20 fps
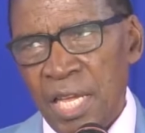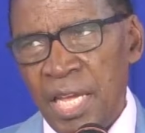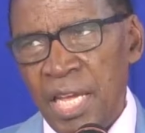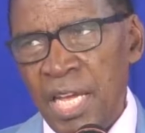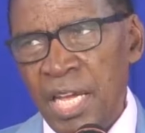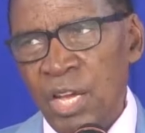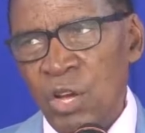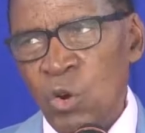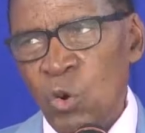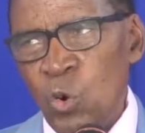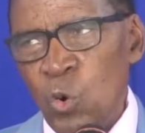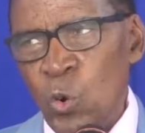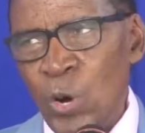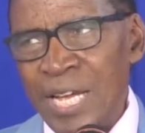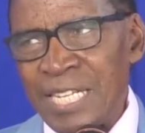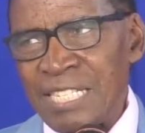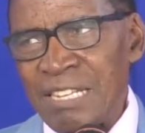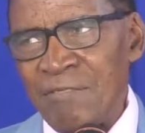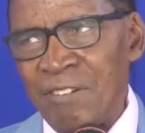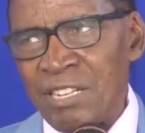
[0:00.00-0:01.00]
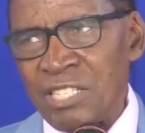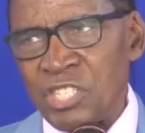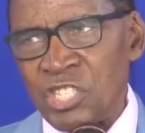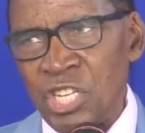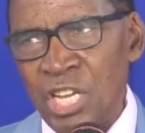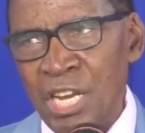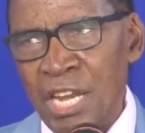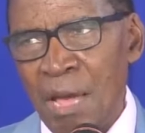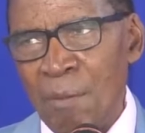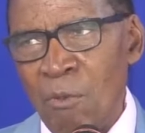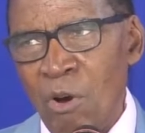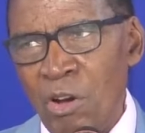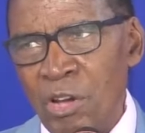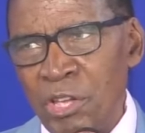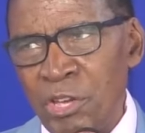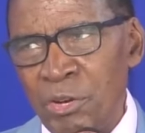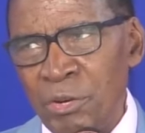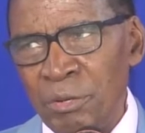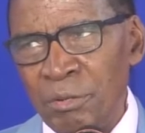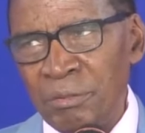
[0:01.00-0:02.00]
He who has never sinned among
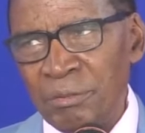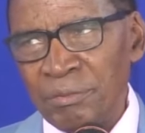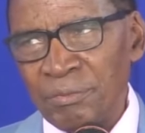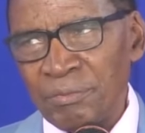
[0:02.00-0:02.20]
you.